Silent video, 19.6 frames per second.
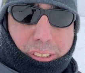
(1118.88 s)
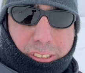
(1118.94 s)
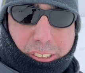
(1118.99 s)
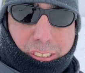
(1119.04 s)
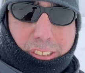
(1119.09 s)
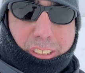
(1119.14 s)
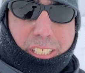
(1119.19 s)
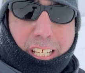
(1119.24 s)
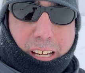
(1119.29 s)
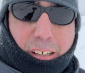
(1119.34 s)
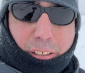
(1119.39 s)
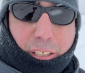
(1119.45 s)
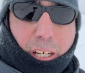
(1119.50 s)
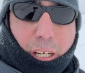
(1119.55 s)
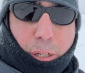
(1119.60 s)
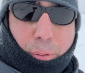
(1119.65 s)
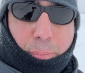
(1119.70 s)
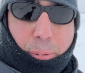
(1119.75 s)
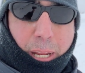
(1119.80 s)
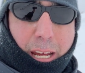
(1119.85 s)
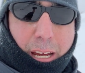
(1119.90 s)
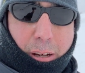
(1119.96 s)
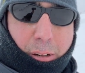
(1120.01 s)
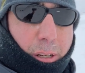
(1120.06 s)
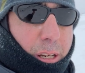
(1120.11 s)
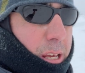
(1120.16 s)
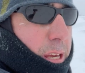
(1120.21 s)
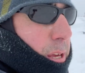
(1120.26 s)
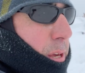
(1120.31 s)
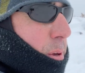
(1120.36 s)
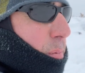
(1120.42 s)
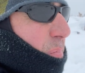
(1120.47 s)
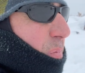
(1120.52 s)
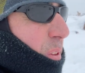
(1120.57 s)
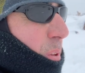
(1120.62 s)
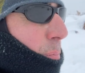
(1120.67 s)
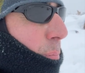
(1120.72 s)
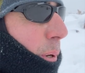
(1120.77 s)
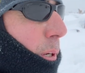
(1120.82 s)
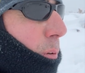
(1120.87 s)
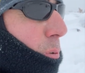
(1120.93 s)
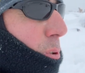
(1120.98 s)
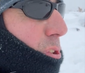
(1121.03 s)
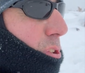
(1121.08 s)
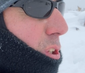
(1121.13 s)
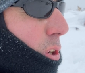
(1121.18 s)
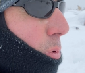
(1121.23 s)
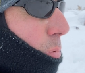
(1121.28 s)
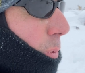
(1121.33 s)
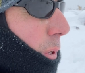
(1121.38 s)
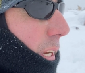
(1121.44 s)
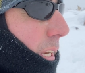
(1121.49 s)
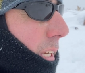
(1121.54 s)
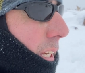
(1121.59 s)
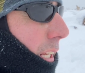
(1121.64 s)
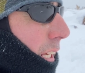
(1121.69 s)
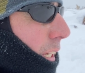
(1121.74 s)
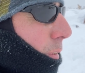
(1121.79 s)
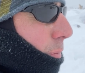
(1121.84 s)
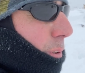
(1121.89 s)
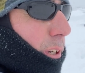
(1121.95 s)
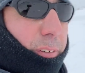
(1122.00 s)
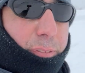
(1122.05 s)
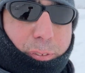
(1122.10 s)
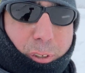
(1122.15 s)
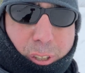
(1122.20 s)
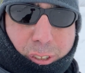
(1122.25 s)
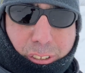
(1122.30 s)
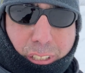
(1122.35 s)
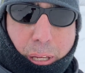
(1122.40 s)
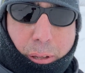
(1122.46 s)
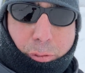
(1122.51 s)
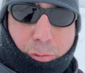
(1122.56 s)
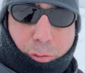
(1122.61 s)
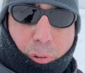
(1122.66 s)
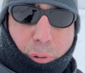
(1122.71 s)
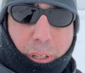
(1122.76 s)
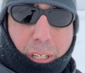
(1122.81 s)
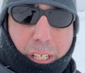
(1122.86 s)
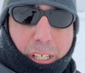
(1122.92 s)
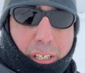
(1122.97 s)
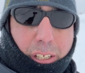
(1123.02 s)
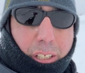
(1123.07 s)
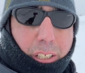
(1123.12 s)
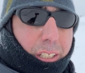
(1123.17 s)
it's now calmed down. But it was so windy when I first came through here,